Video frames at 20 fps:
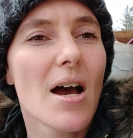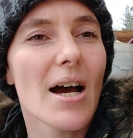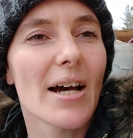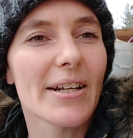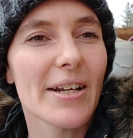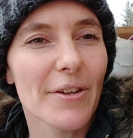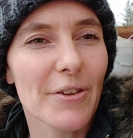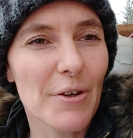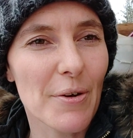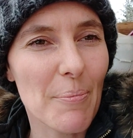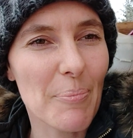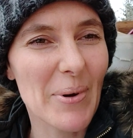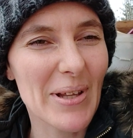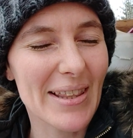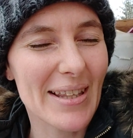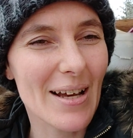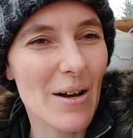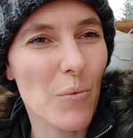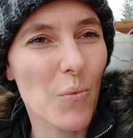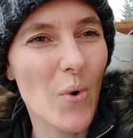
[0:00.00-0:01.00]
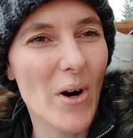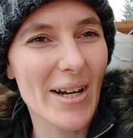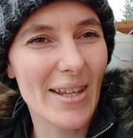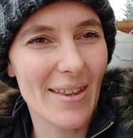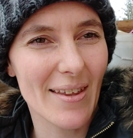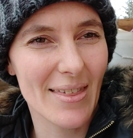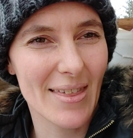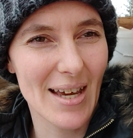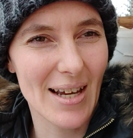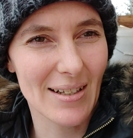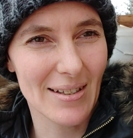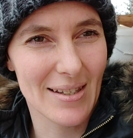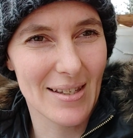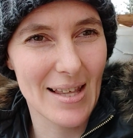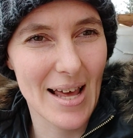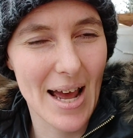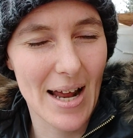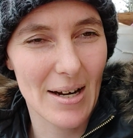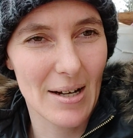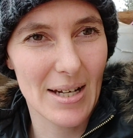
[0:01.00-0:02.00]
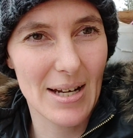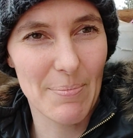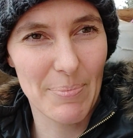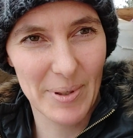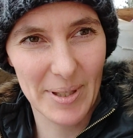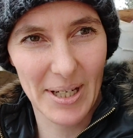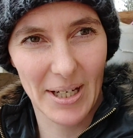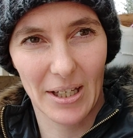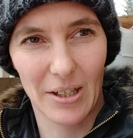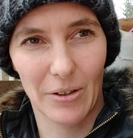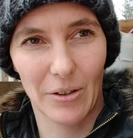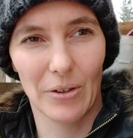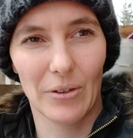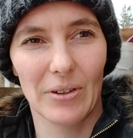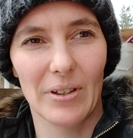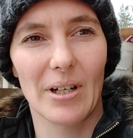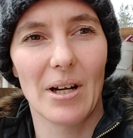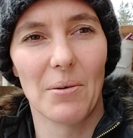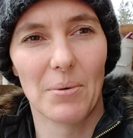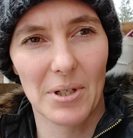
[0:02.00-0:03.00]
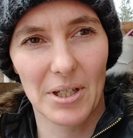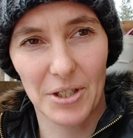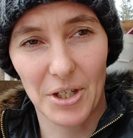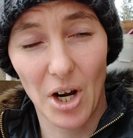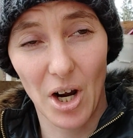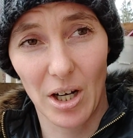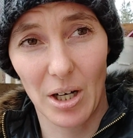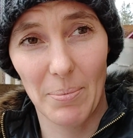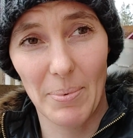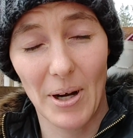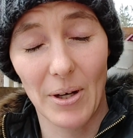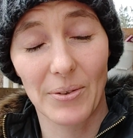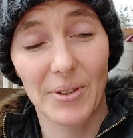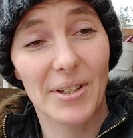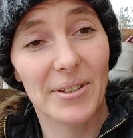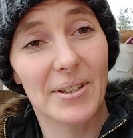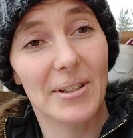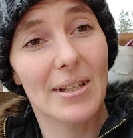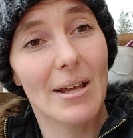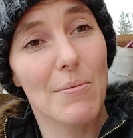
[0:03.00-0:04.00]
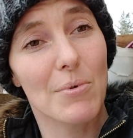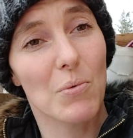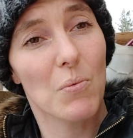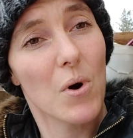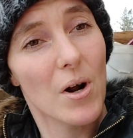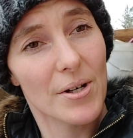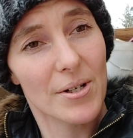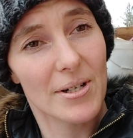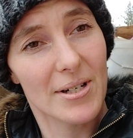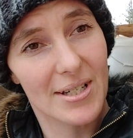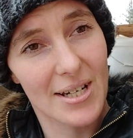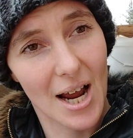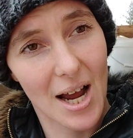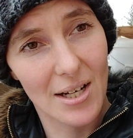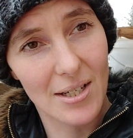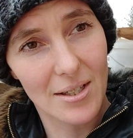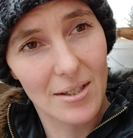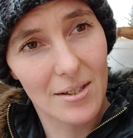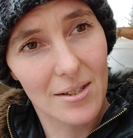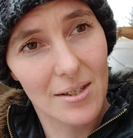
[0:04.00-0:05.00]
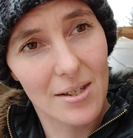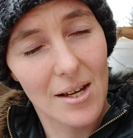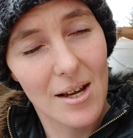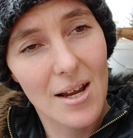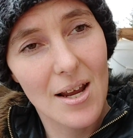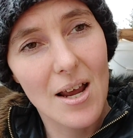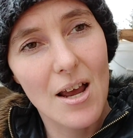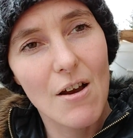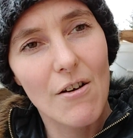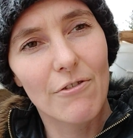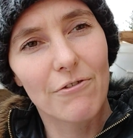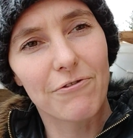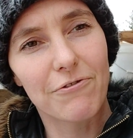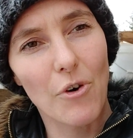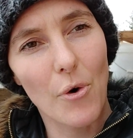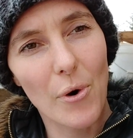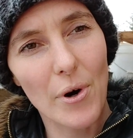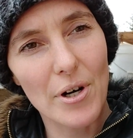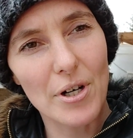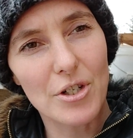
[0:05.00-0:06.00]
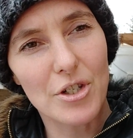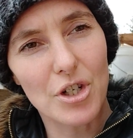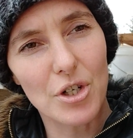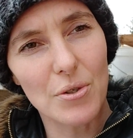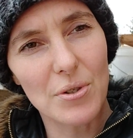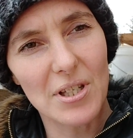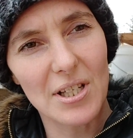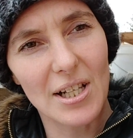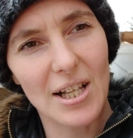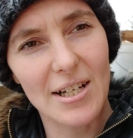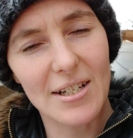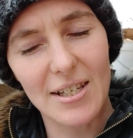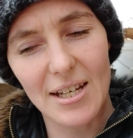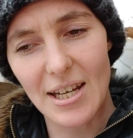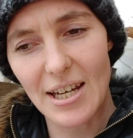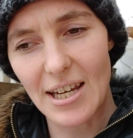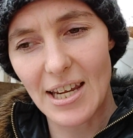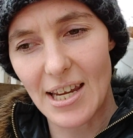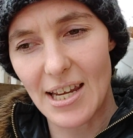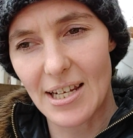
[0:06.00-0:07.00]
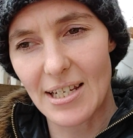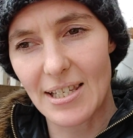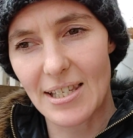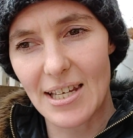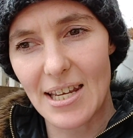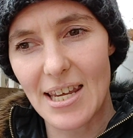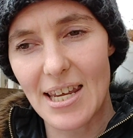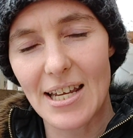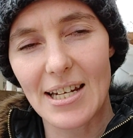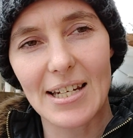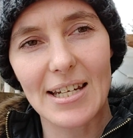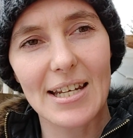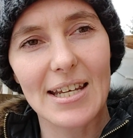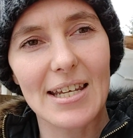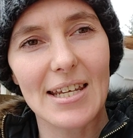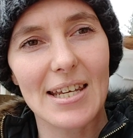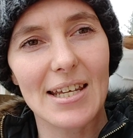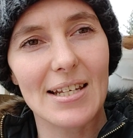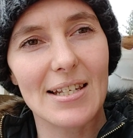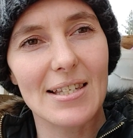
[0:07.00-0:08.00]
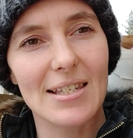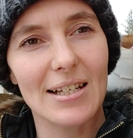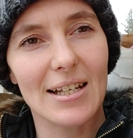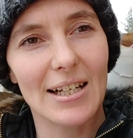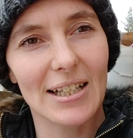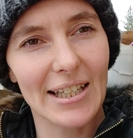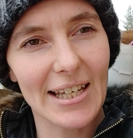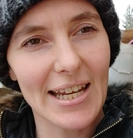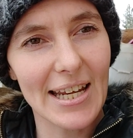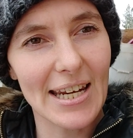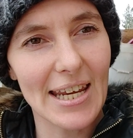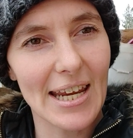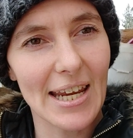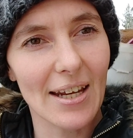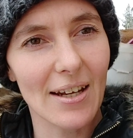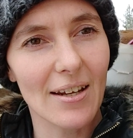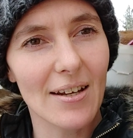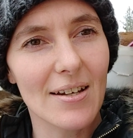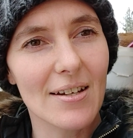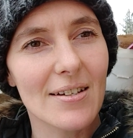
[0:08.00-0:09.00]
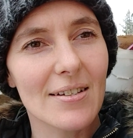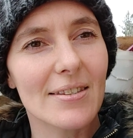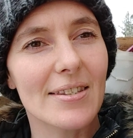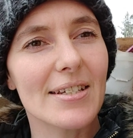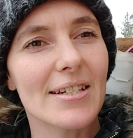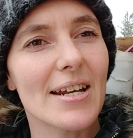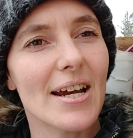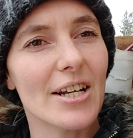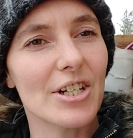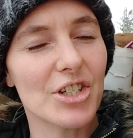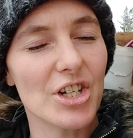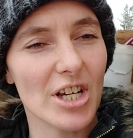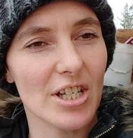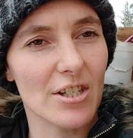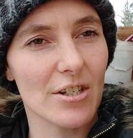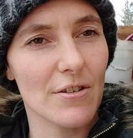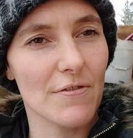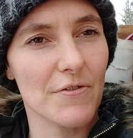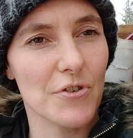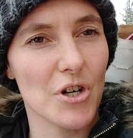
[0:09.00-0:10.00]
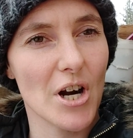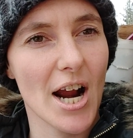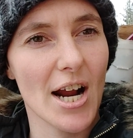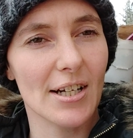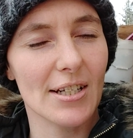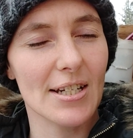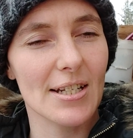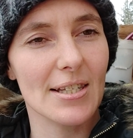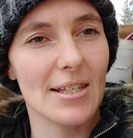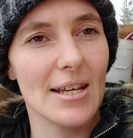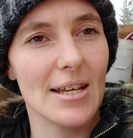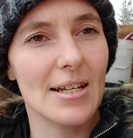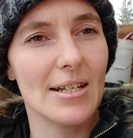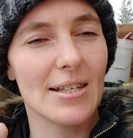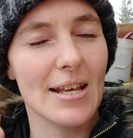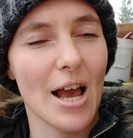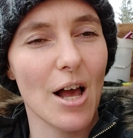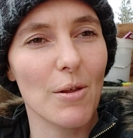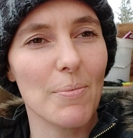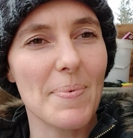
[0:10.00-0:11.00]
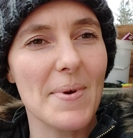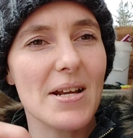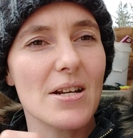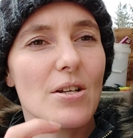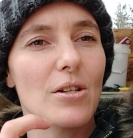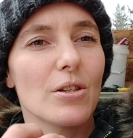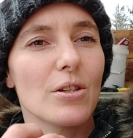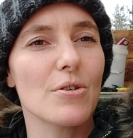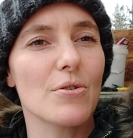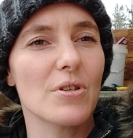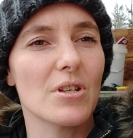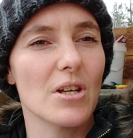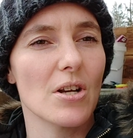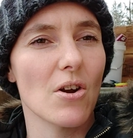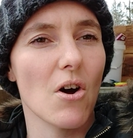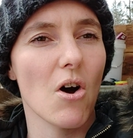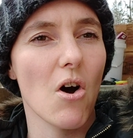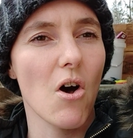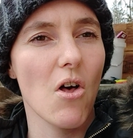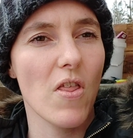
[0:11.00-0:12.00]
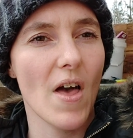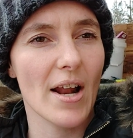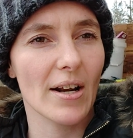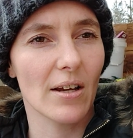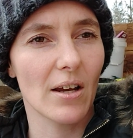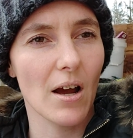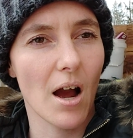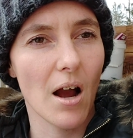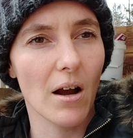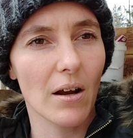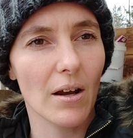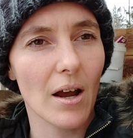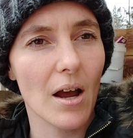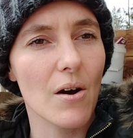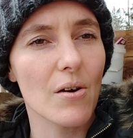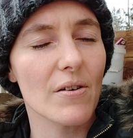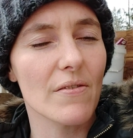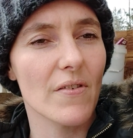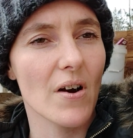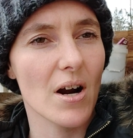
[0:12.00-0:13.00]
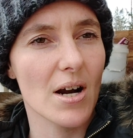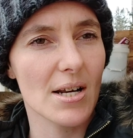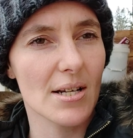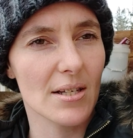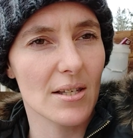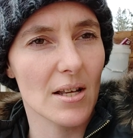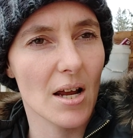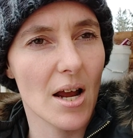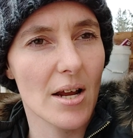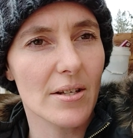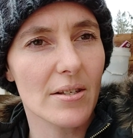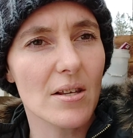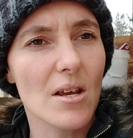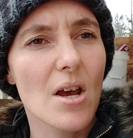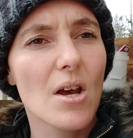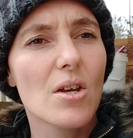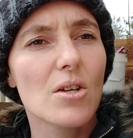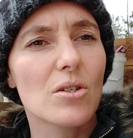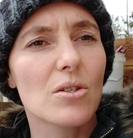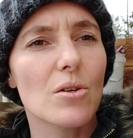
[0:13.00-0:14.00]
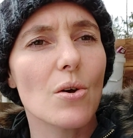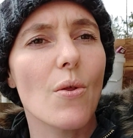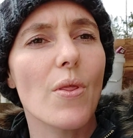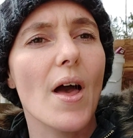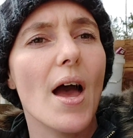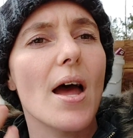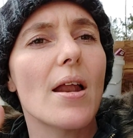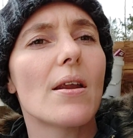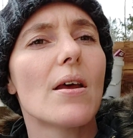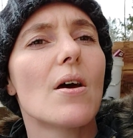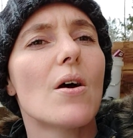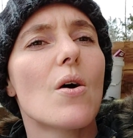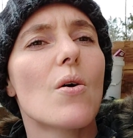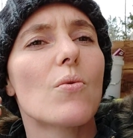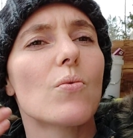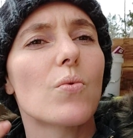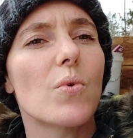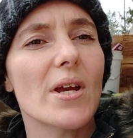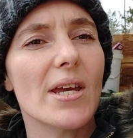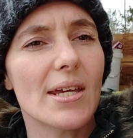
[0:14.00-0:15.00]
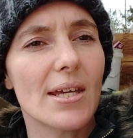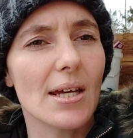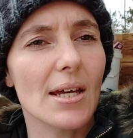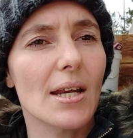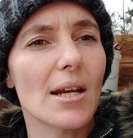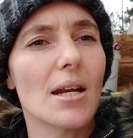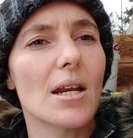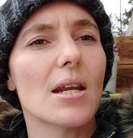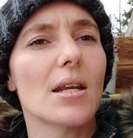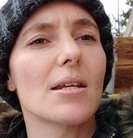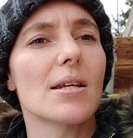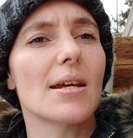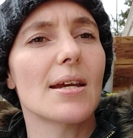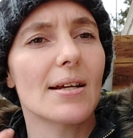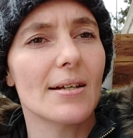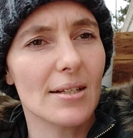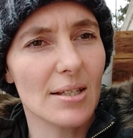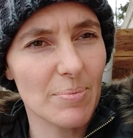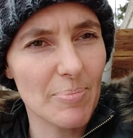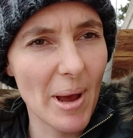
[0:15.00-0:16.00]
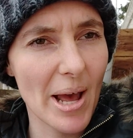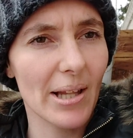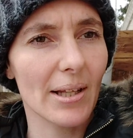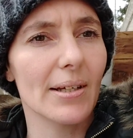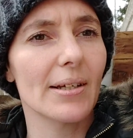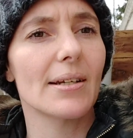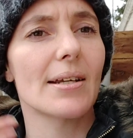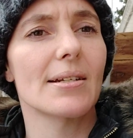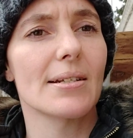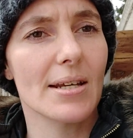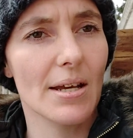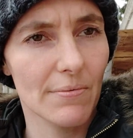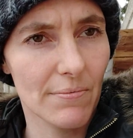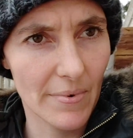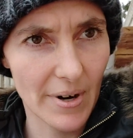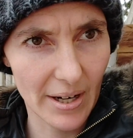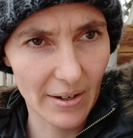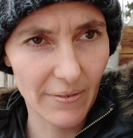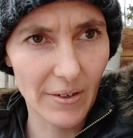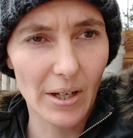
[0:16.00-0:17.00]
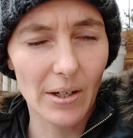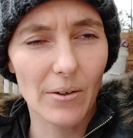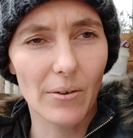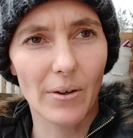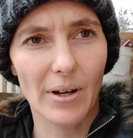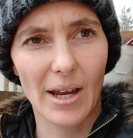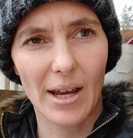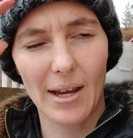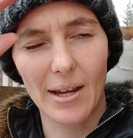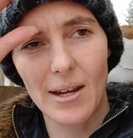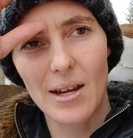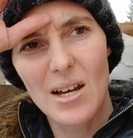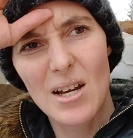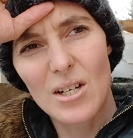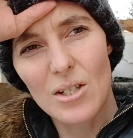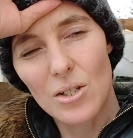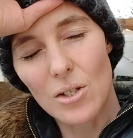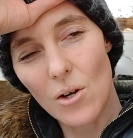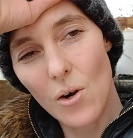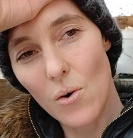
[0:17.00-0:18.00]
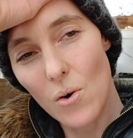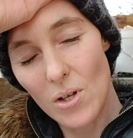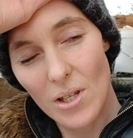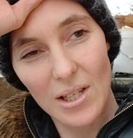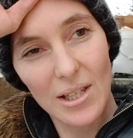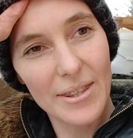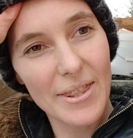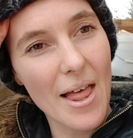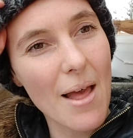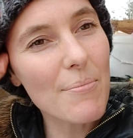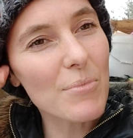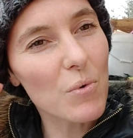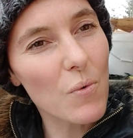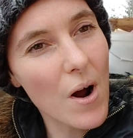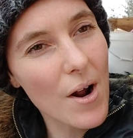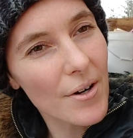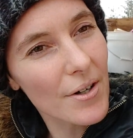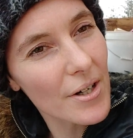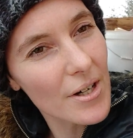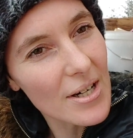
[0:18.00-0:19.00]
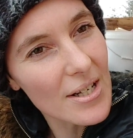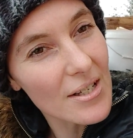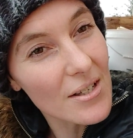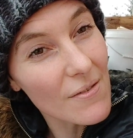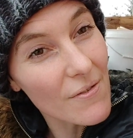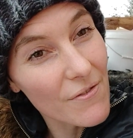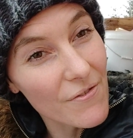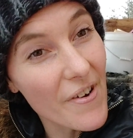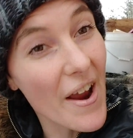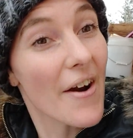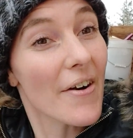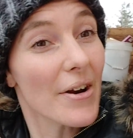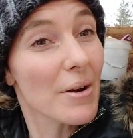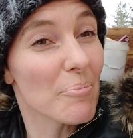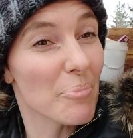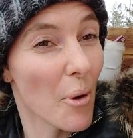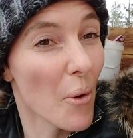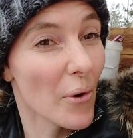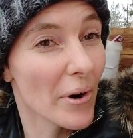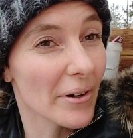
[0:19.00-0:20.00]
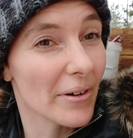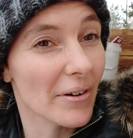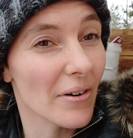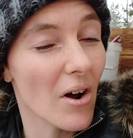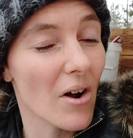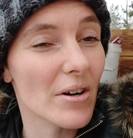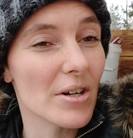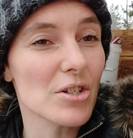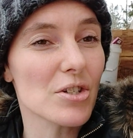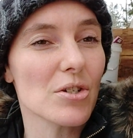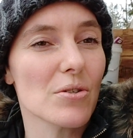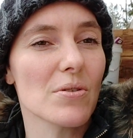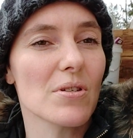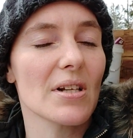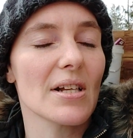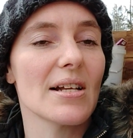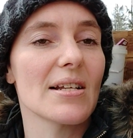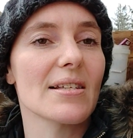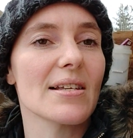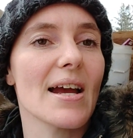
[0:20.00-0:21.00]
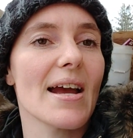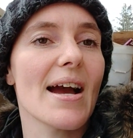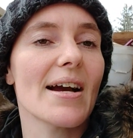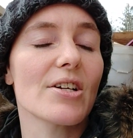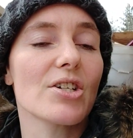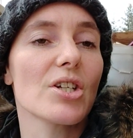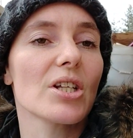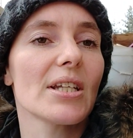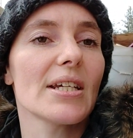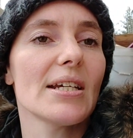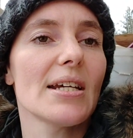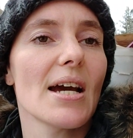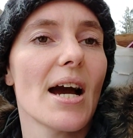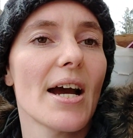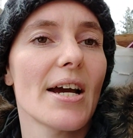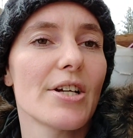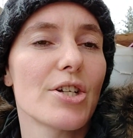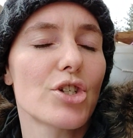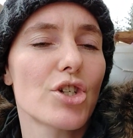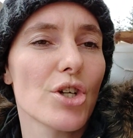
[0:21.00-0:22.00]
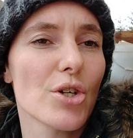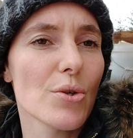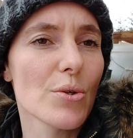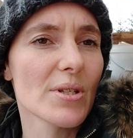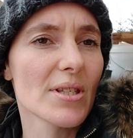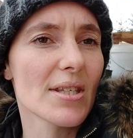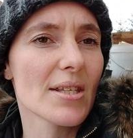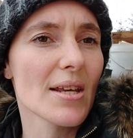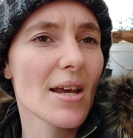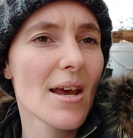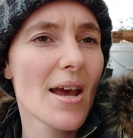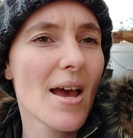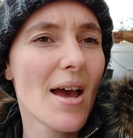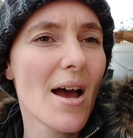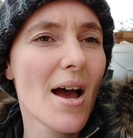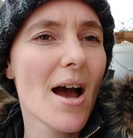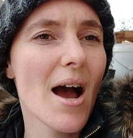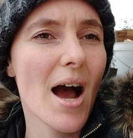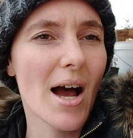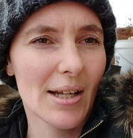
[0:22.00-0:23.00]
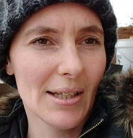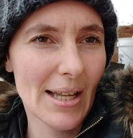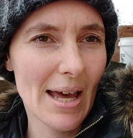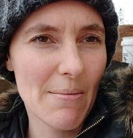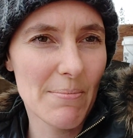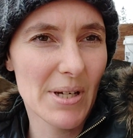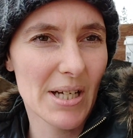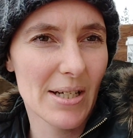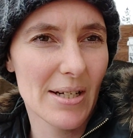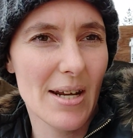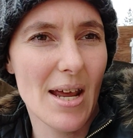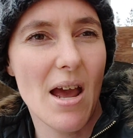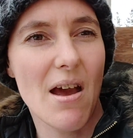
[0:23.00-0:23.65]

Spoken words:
But one of the things that in particular that I want to talk about that the lemon water does for juice cleansing is it is cleaning the digestive tract. It's helping to loosen all that gunk out of our insides so that we can expel it and get rid of it. Okay, so lemon water is very important on a juice cleanse. I juice a lemon